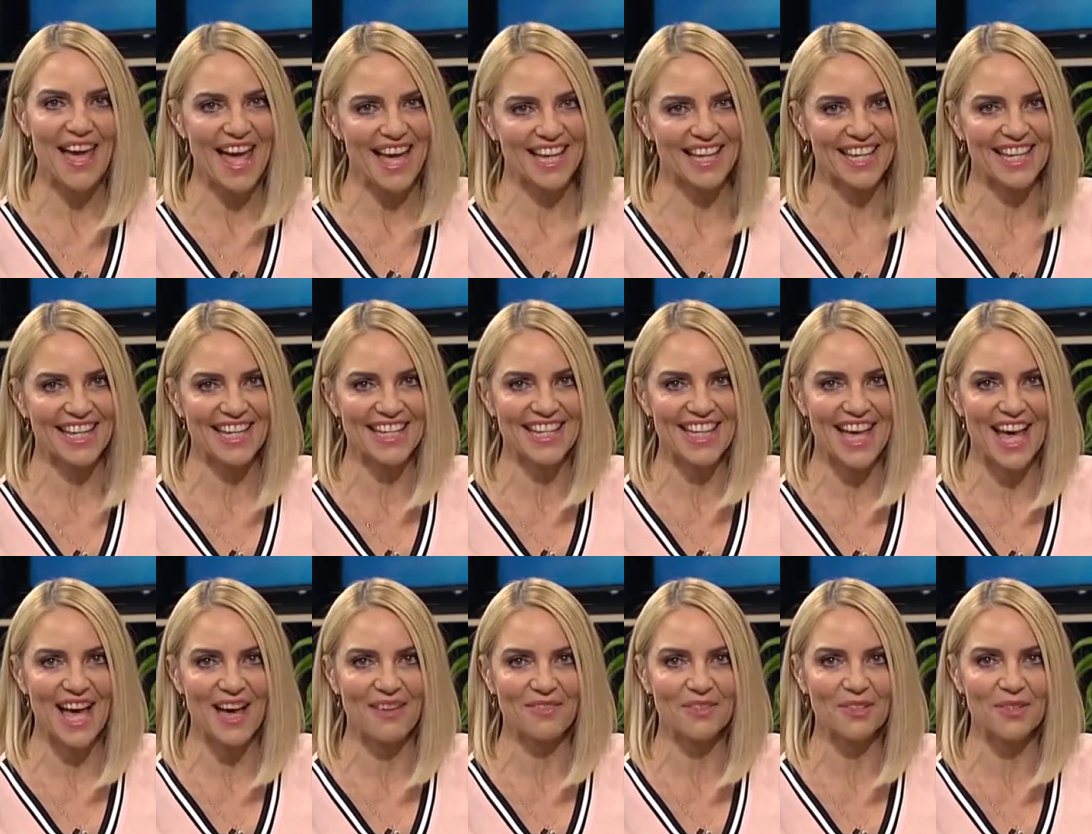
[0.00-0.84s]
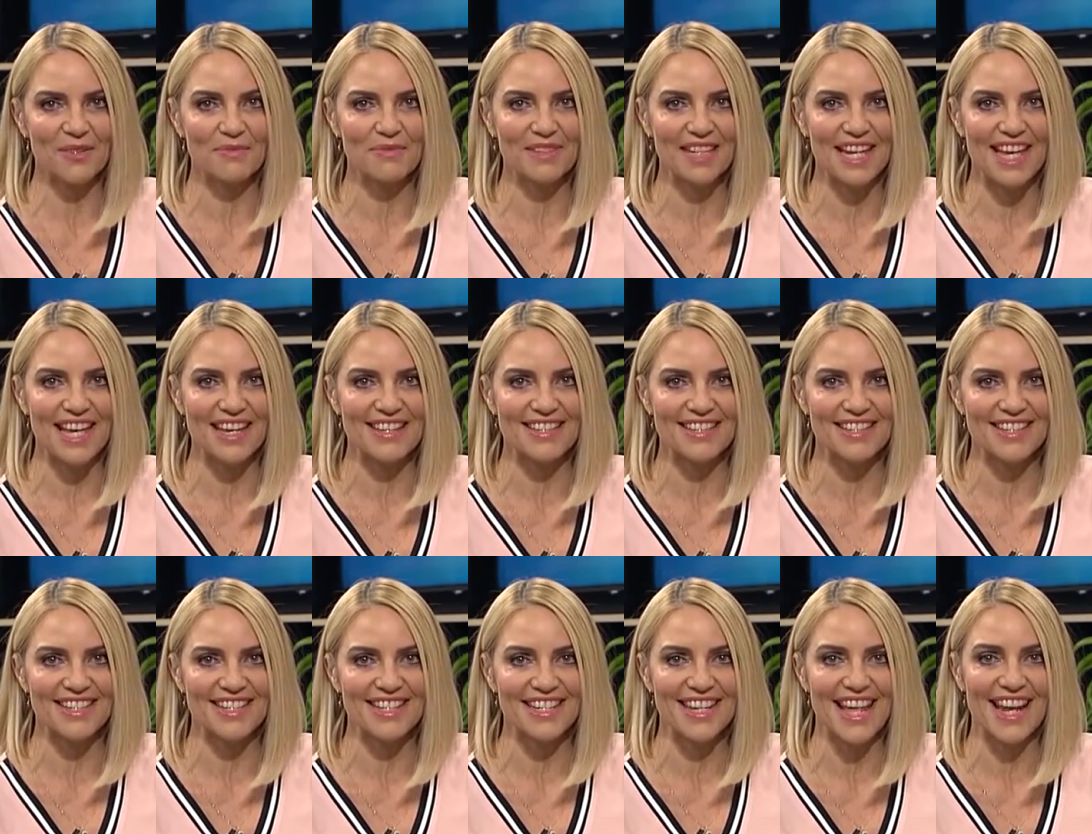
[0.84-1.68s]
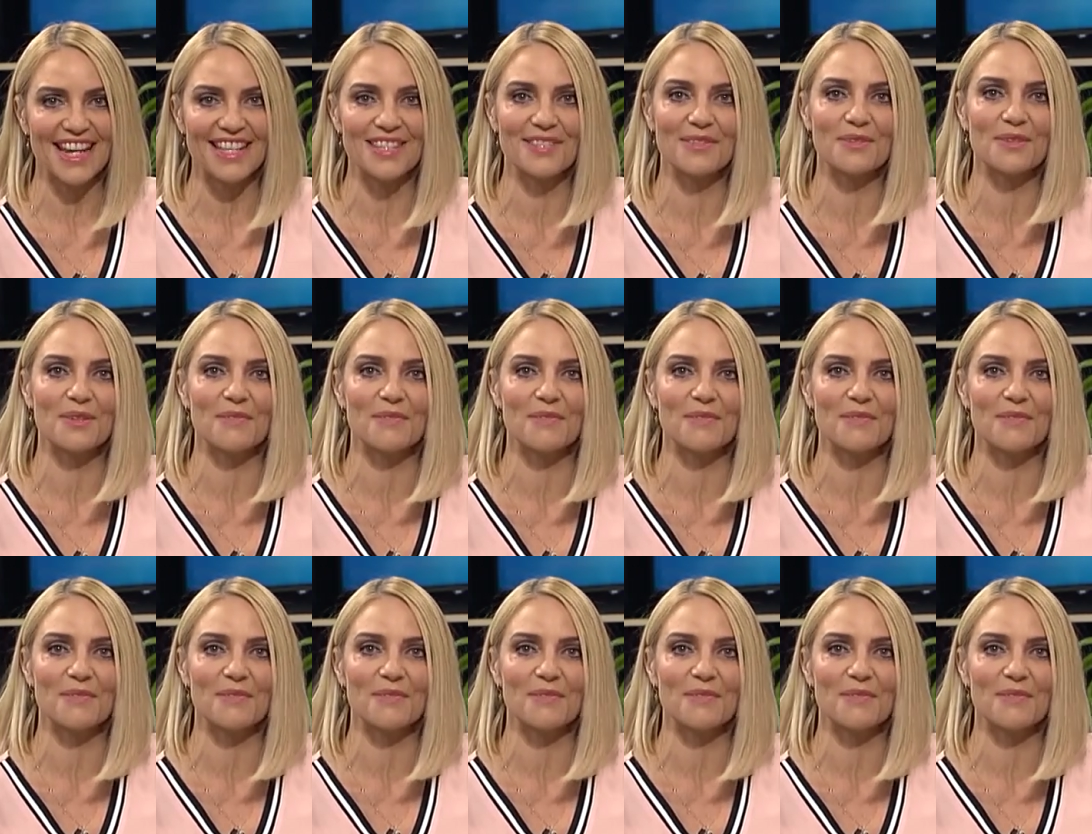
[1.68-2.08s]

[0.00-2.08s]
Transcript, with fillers: Back in the Harvey Norman Lounge to tell us